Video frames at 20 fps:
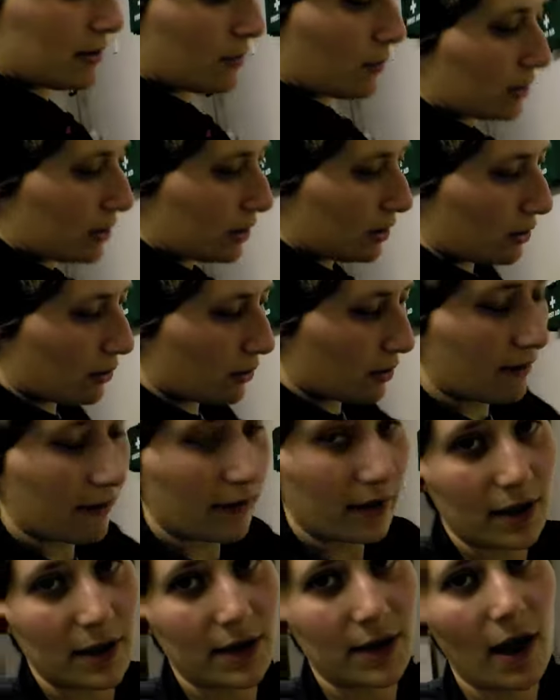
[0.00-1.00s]
what's going to hold
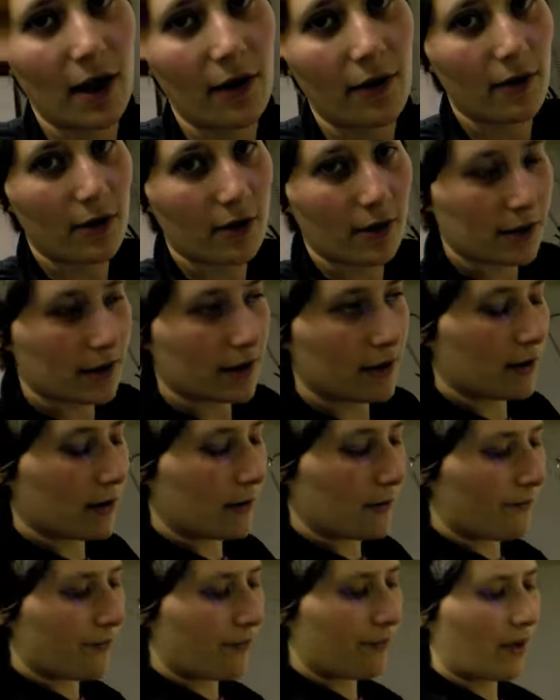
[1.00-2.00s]
everything together is
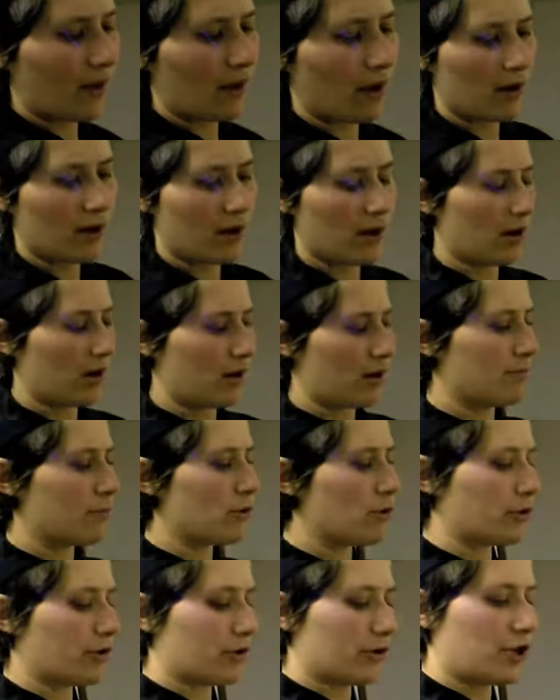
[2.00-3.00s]
the
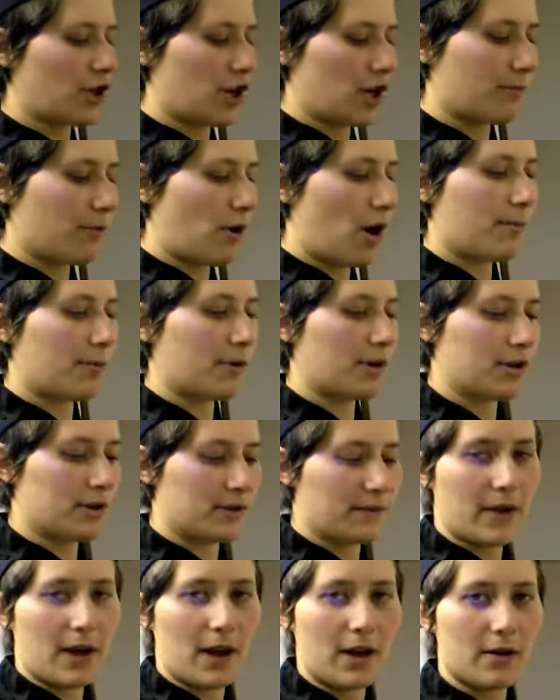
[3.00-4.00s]
mucilagenic properties
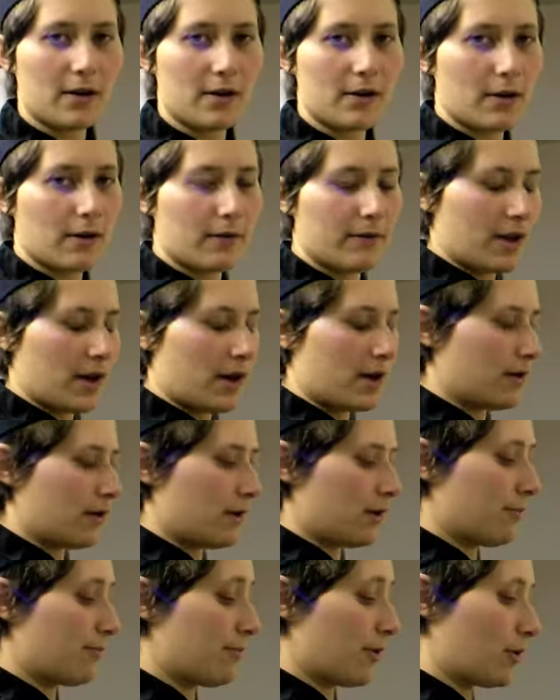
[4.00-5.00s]
of that
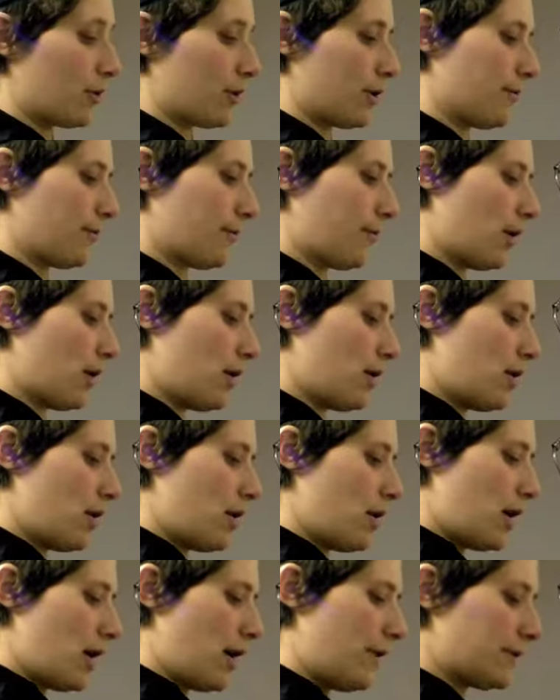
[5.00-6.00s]
buckwheat.
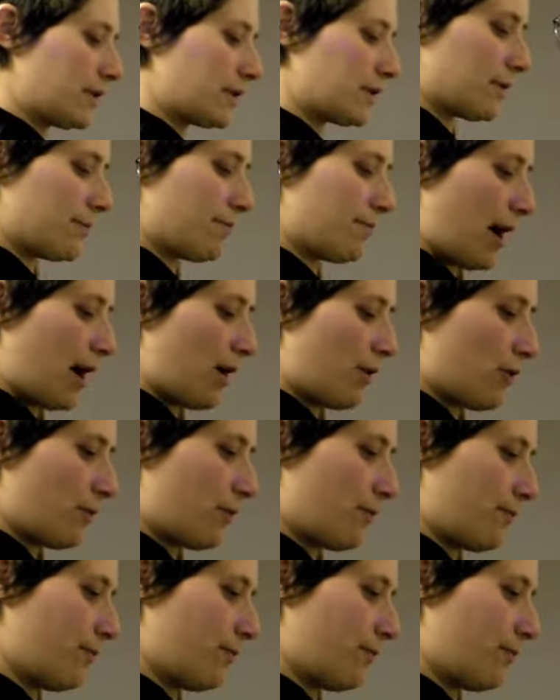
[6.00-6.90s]
And this is about